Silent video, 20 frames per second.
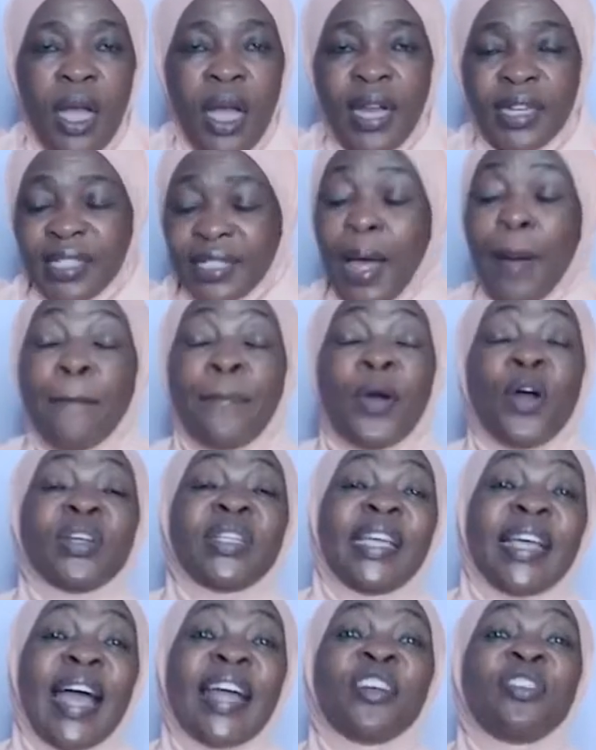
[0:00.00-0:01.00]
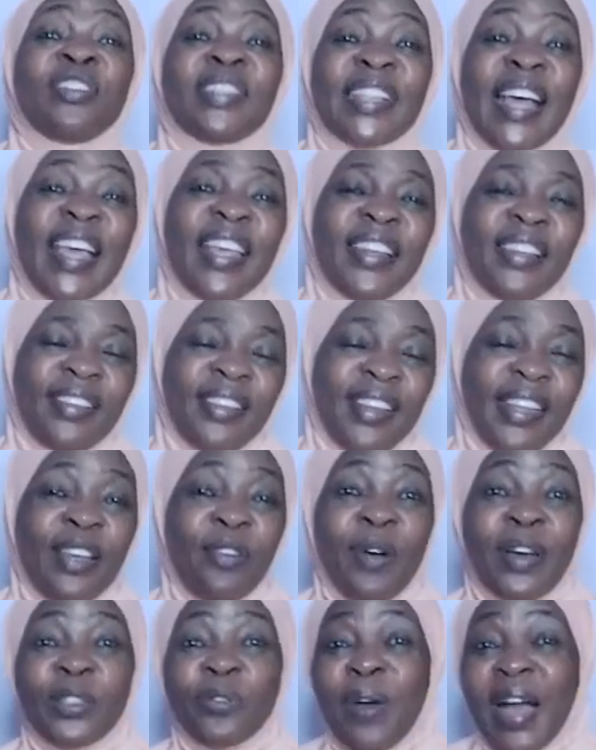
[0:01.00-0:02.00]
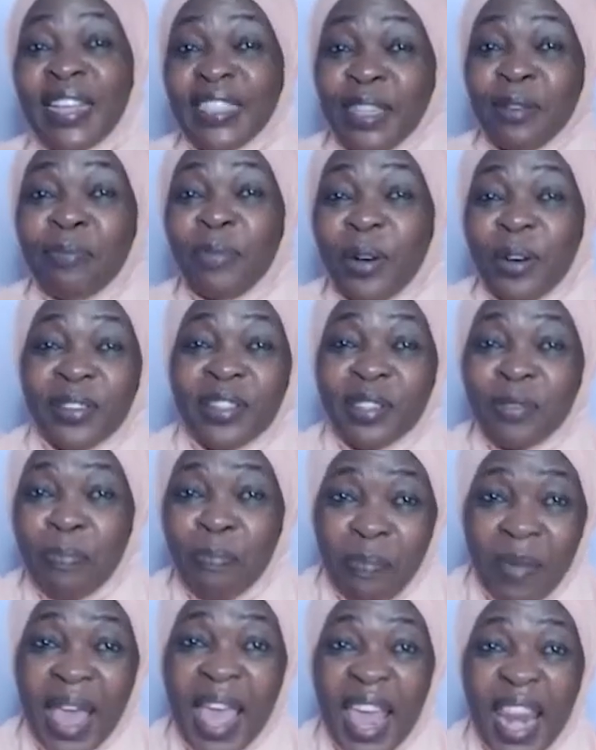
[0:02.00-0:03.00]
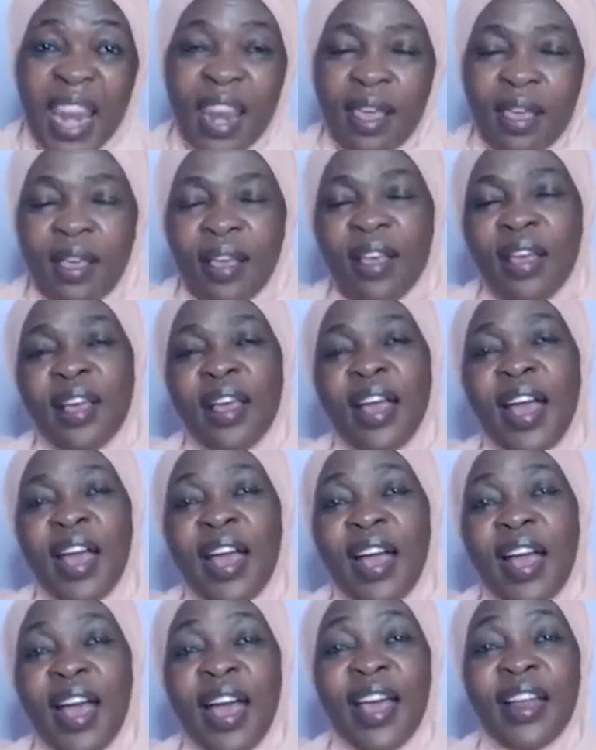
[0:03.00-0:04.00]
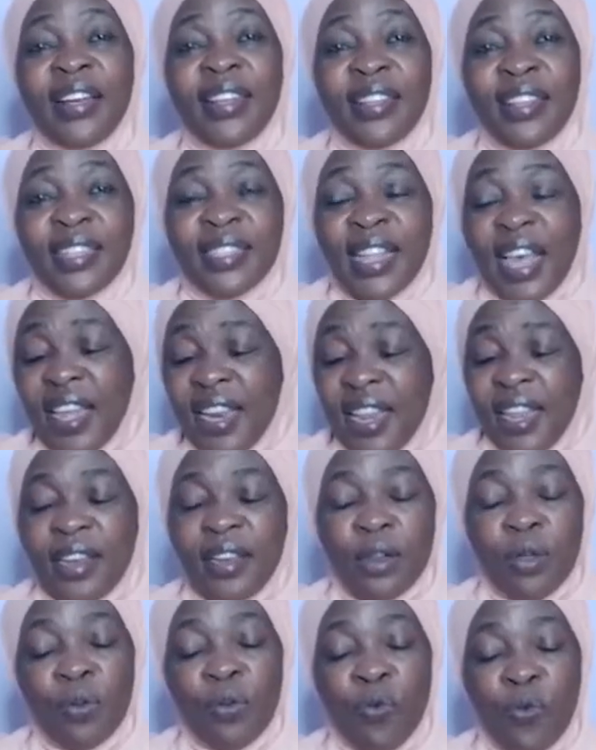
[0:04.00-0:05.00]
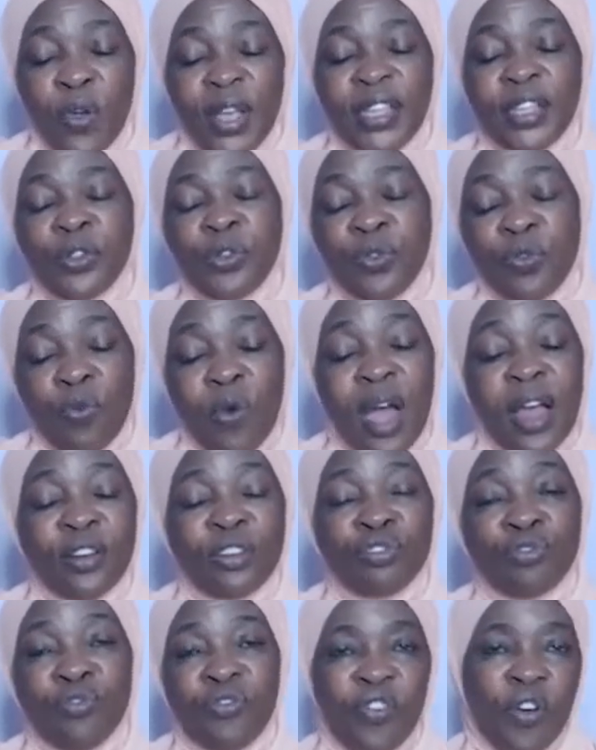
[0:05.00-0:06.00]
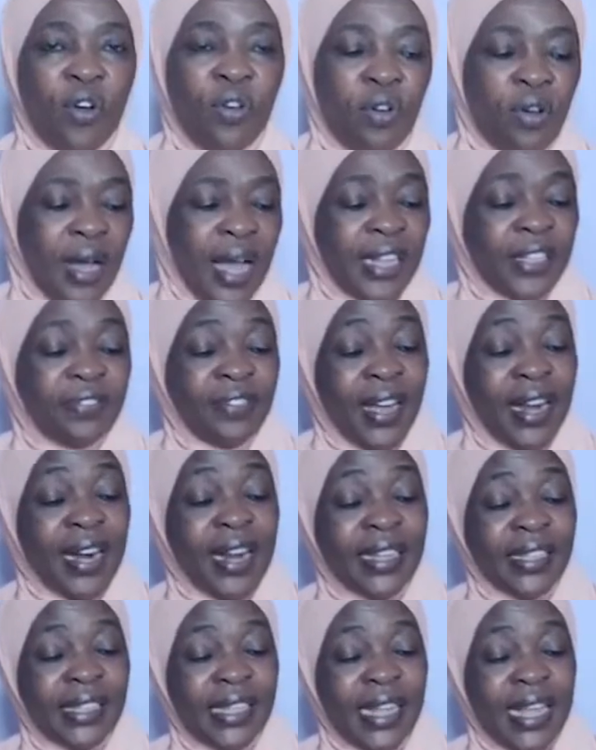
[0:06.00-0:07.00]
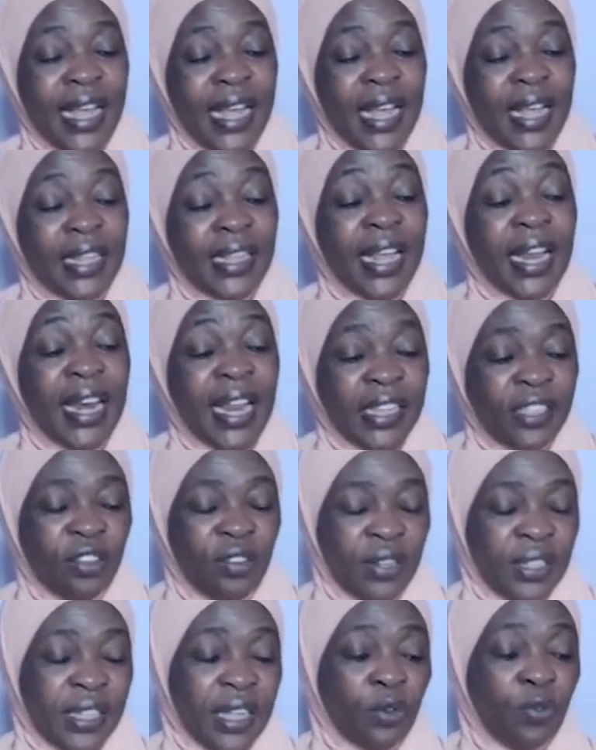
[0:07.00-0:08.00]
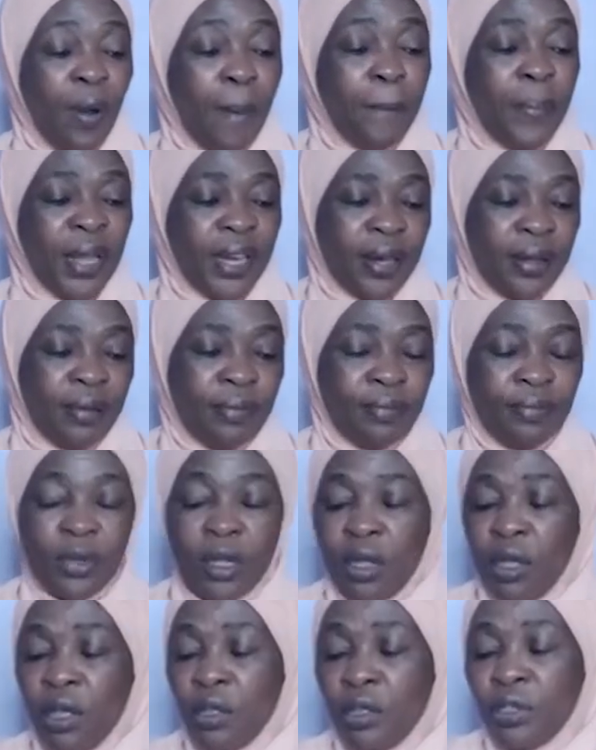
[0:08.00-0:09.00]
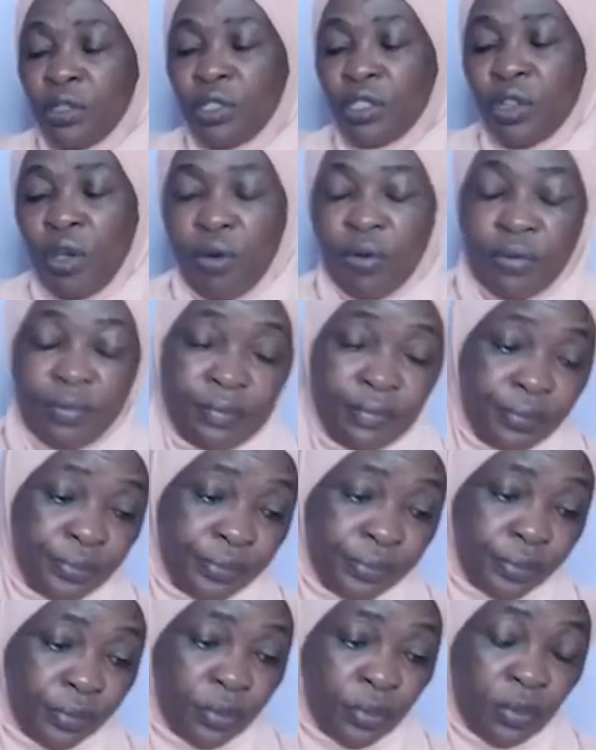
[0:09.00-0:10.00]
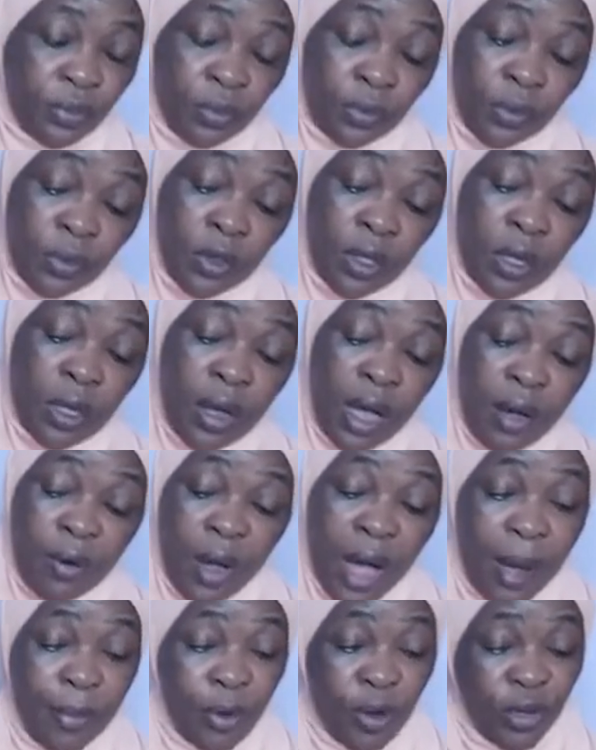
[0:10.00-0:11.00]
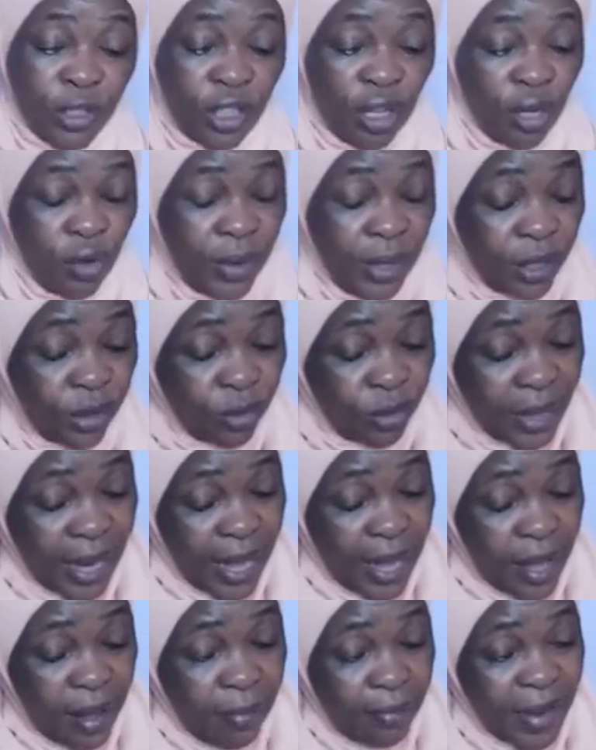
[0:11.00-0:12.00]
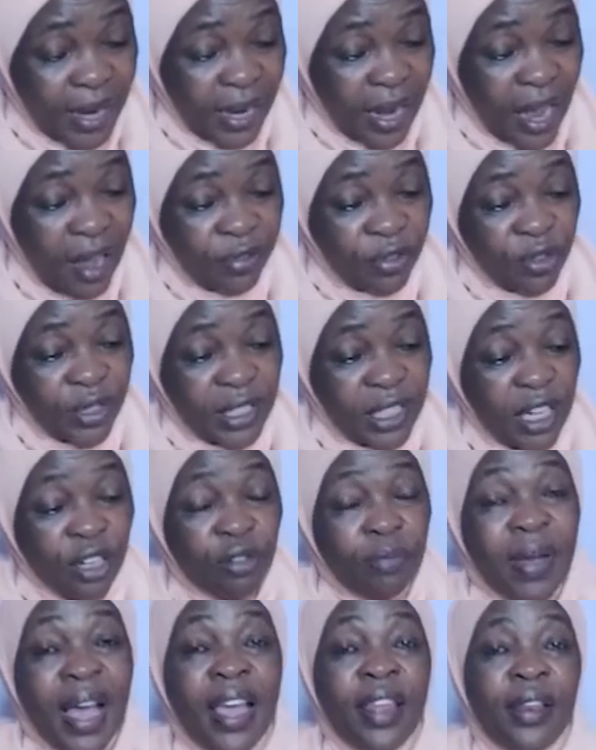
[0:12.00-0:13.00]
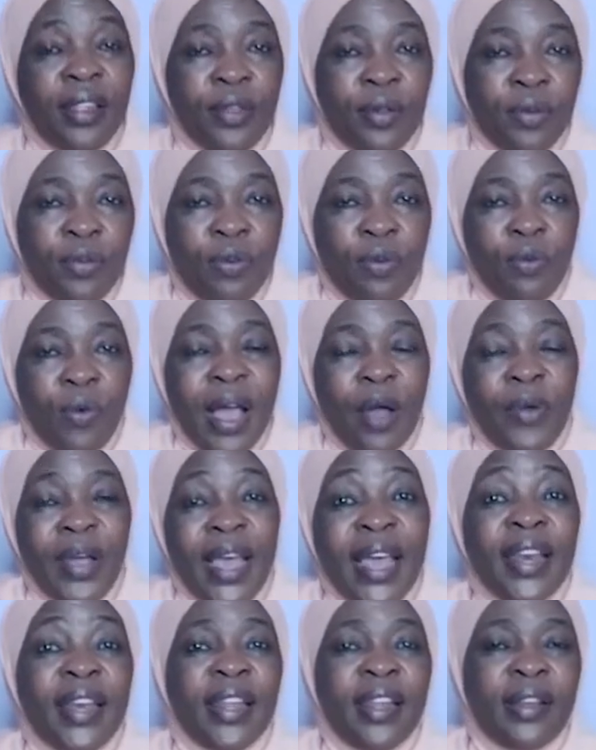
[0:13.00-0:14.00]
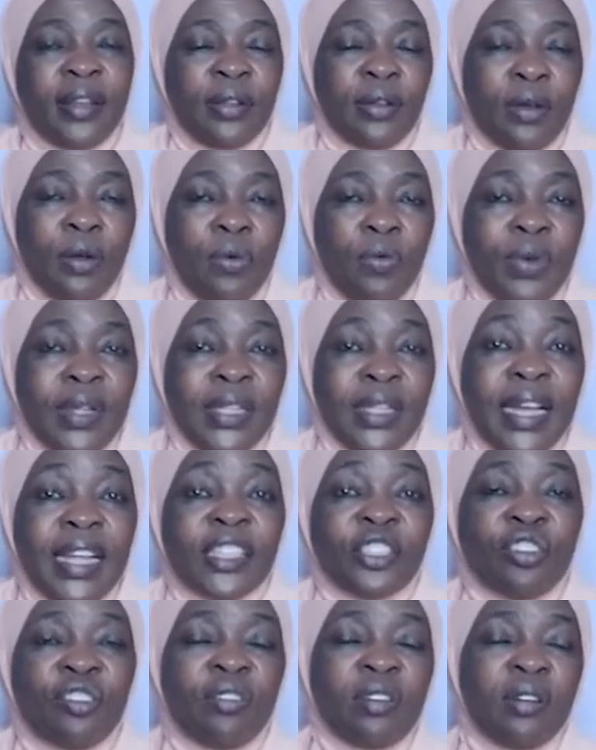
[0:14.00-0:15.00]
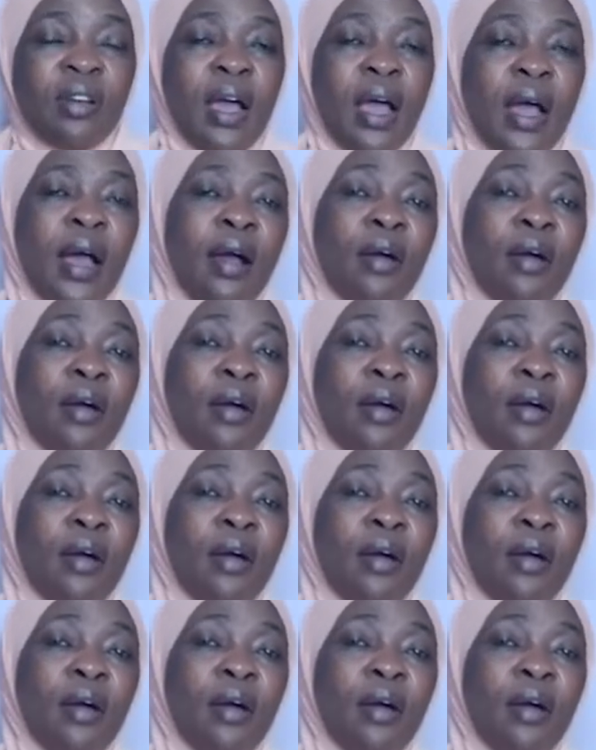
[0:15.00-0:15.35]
at some point he had decided, he was watching both men, and he decided which one to follow as far as the lessons that were better. So I'm continuing today, but I have to still remind you where we ended with lesson